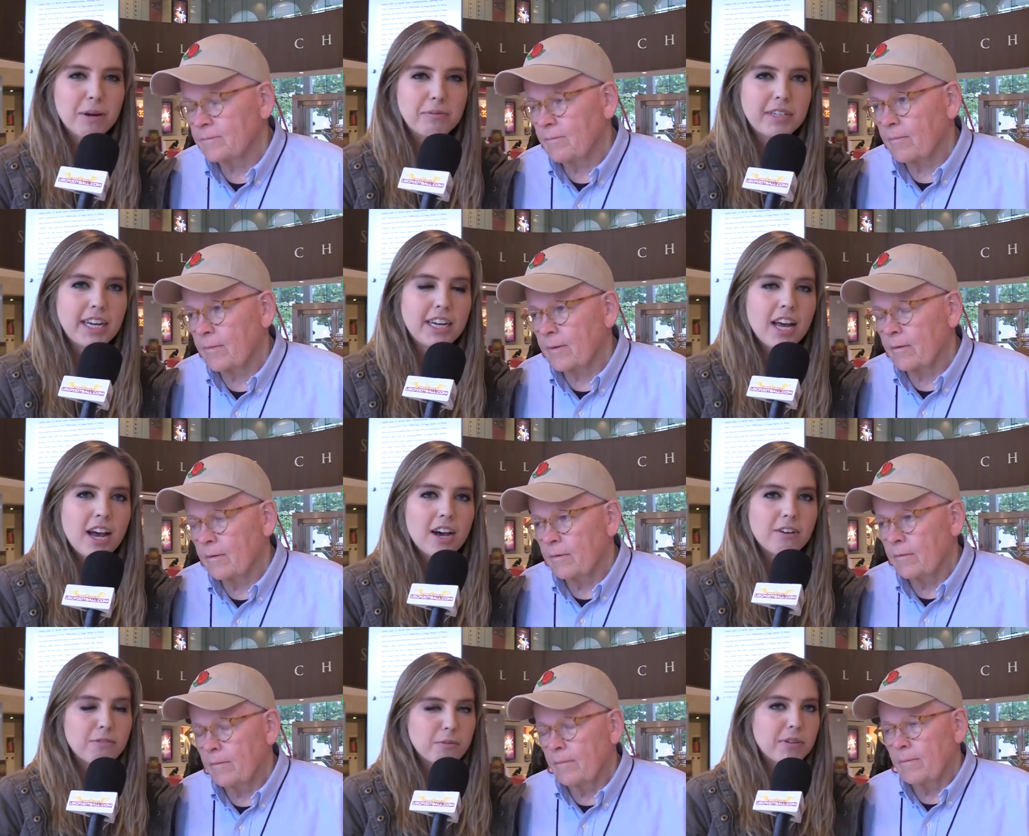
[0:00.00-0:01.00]
Speaker 1: update uh,
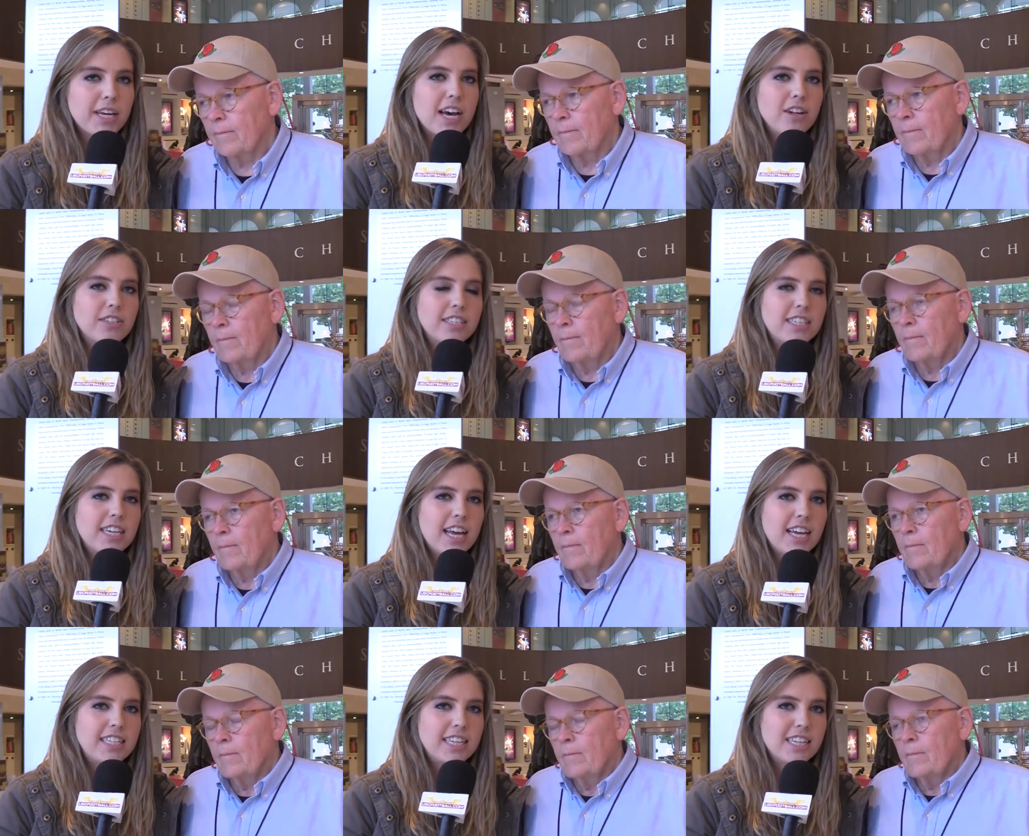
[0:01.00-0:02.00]
from Clay Helton today.
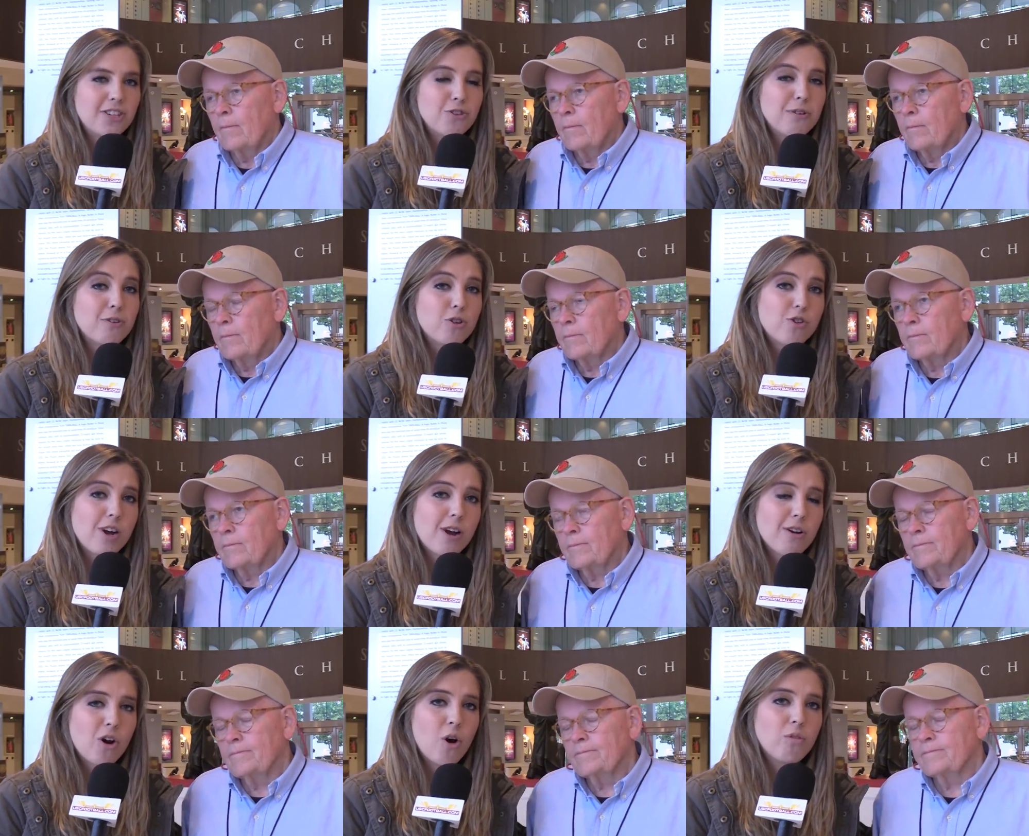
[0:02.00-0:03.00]
He said that Trevor
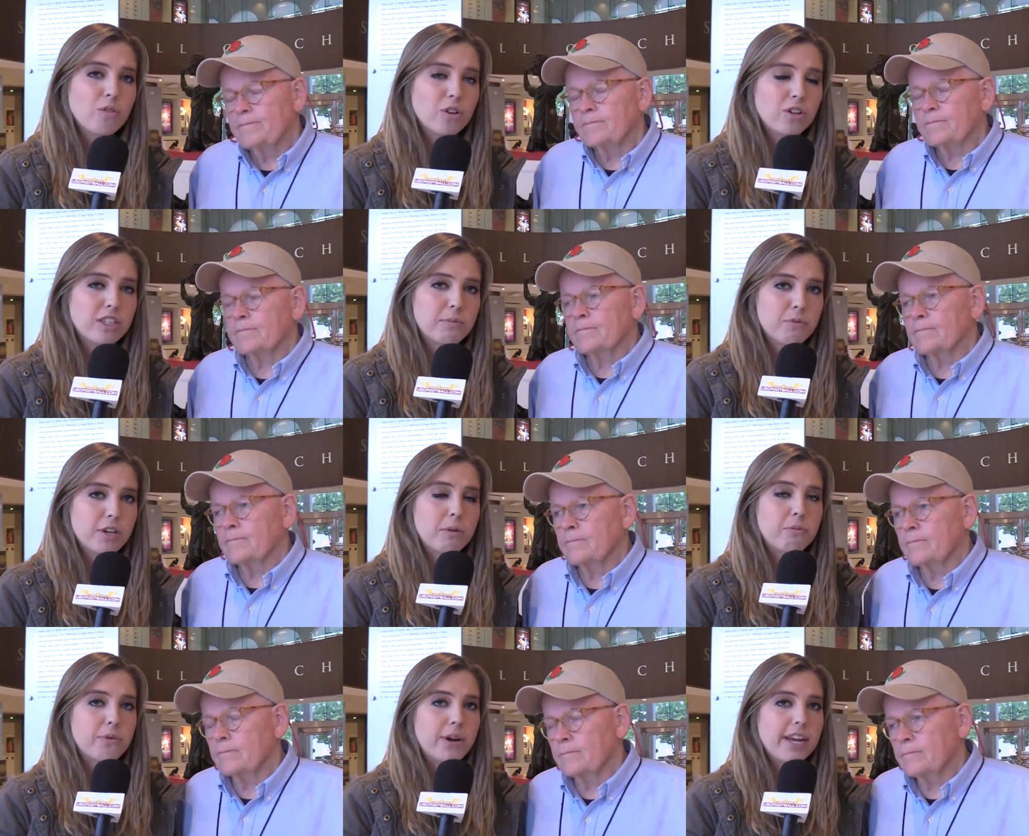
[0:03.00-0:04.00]
Trout over spring
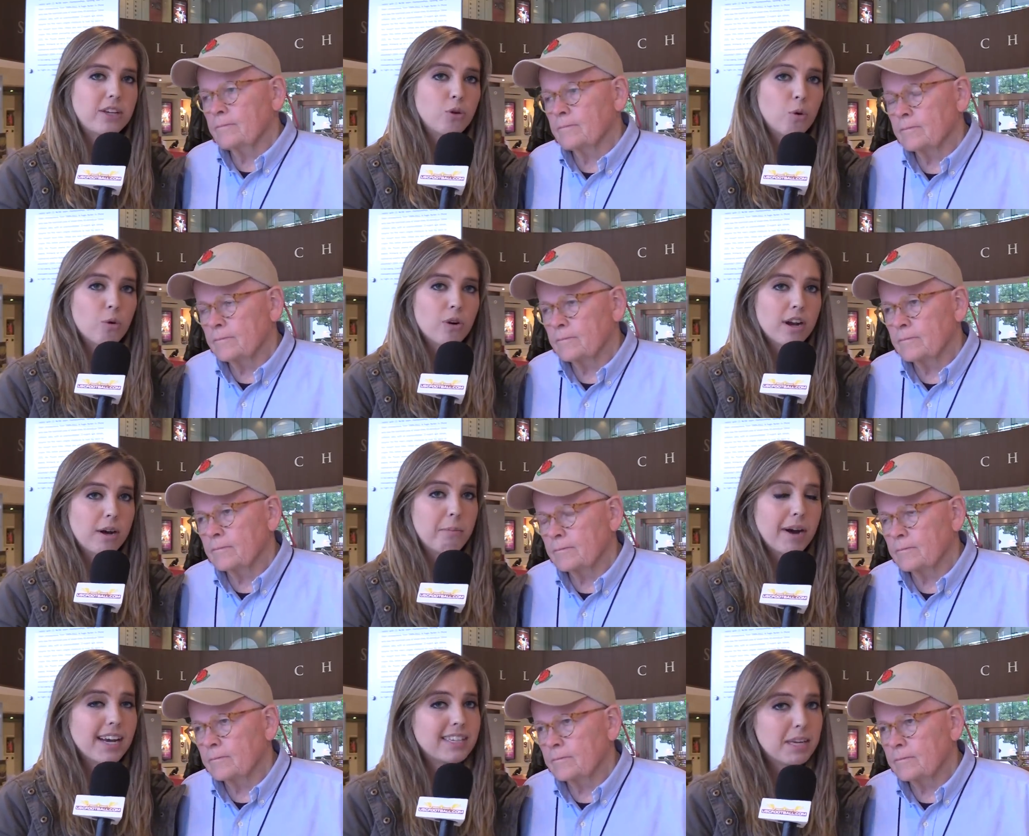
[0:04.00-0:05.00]
break tore a
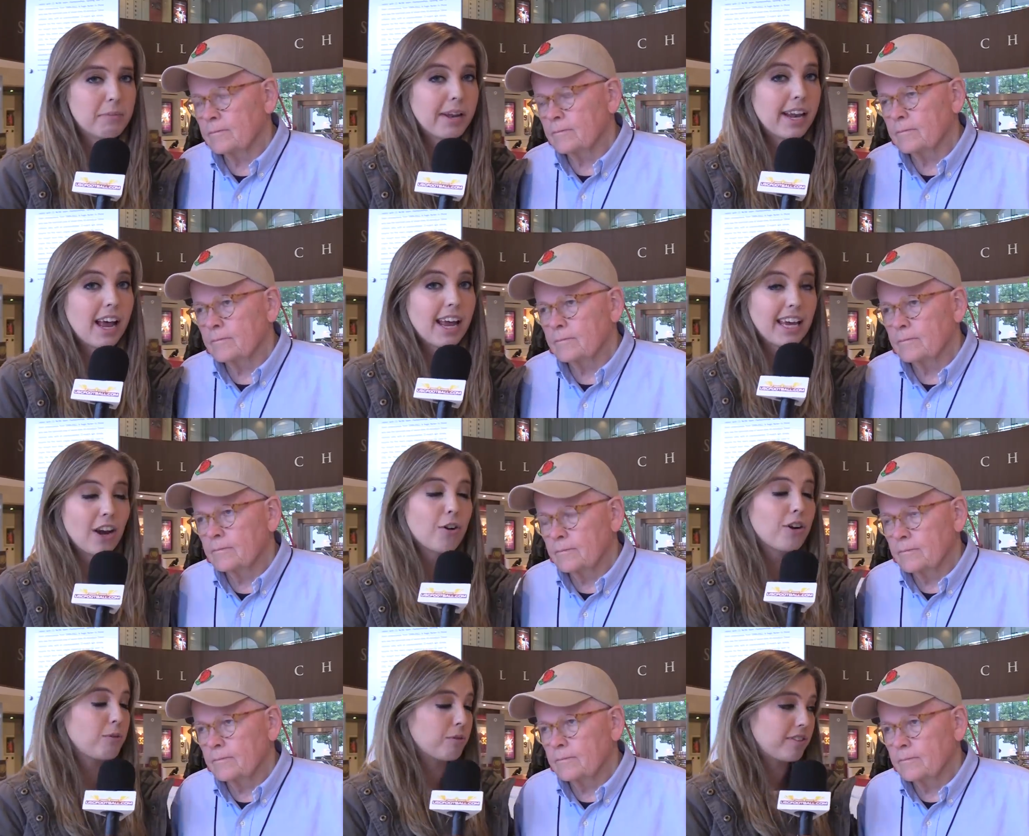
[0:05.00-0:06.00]
bicep and he
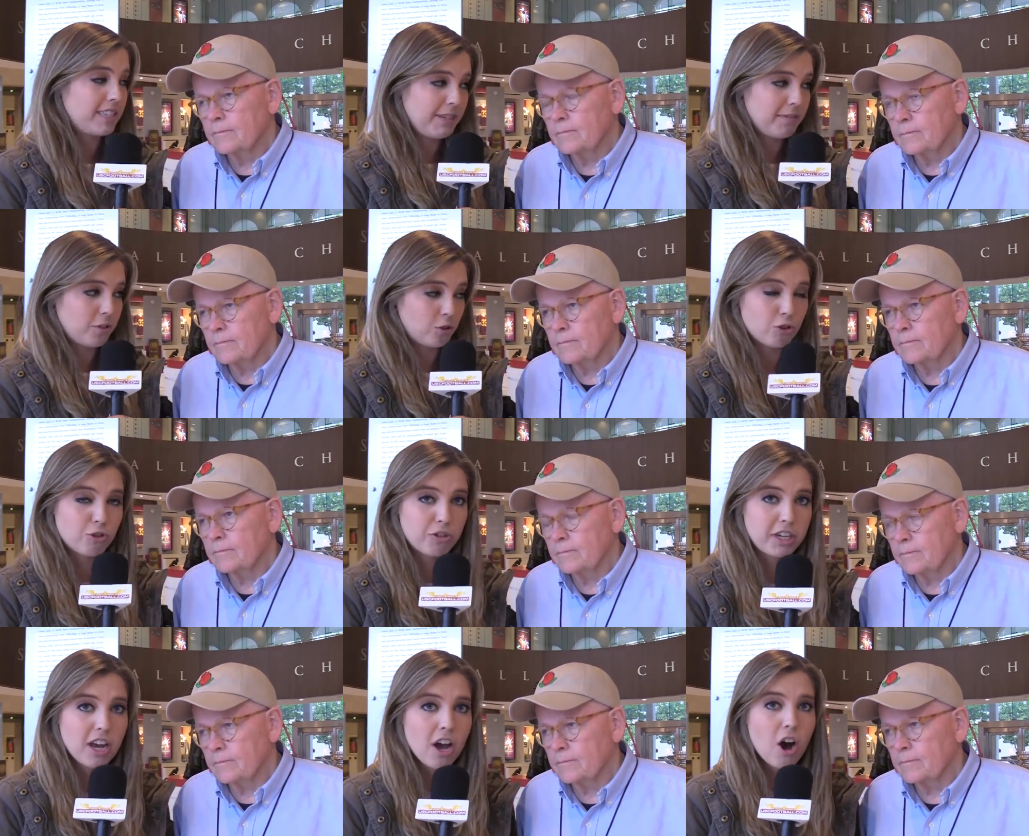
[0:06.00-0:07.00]
already received
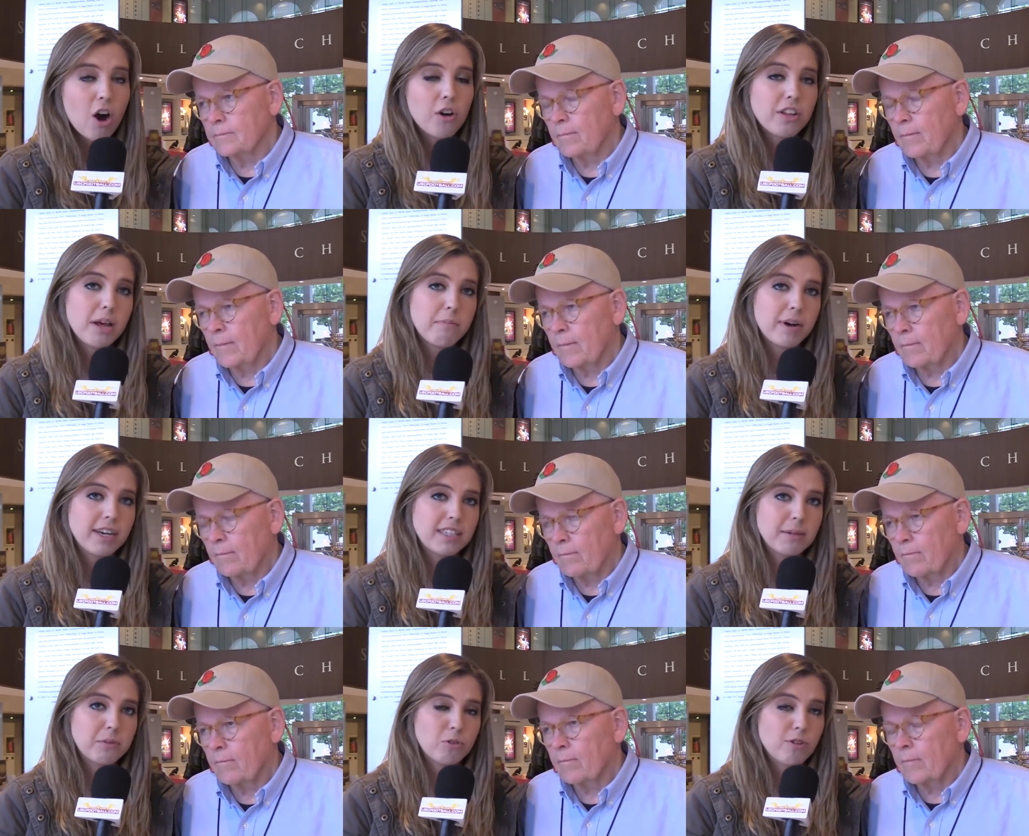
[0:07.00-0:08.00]
surgery on that
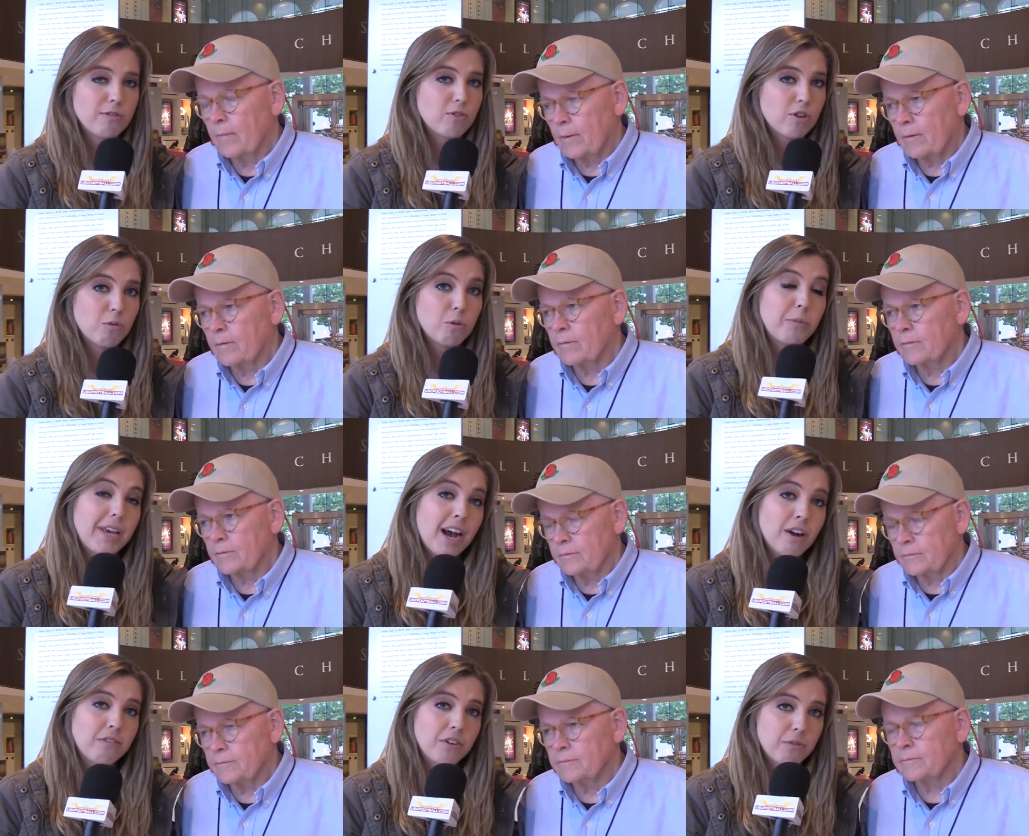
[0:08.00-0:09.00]
bicep, so Trevor Trout will be
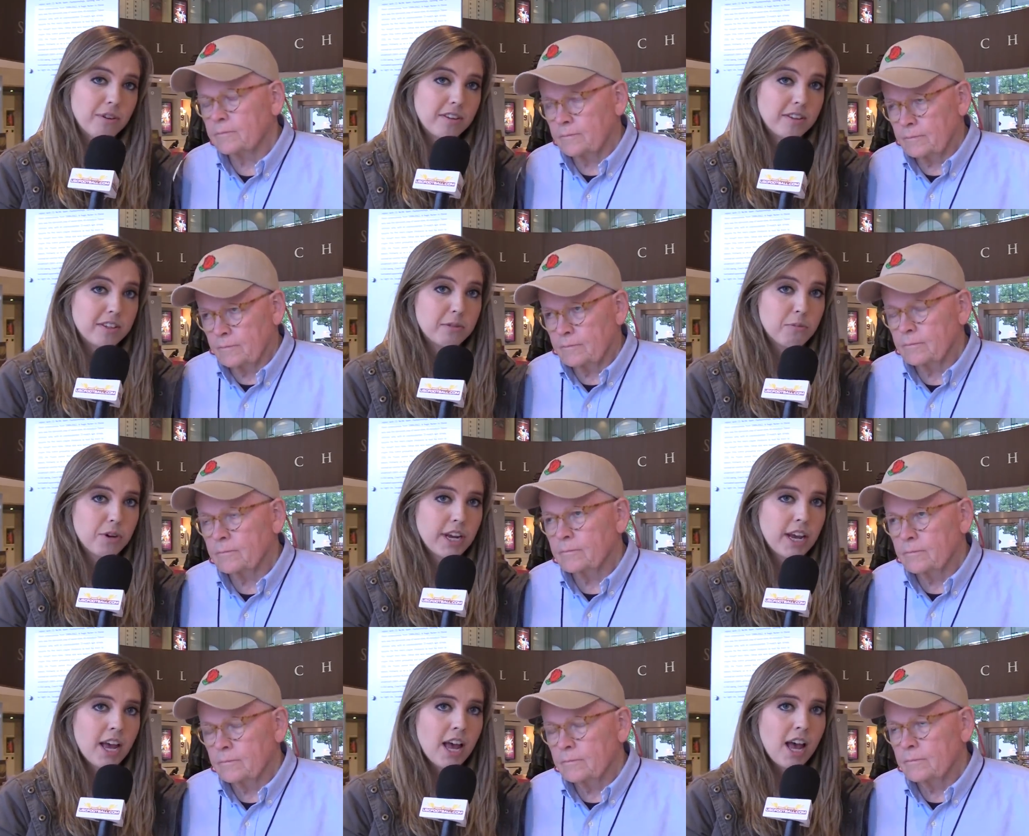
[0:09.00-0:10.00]
out for the rest of the spring.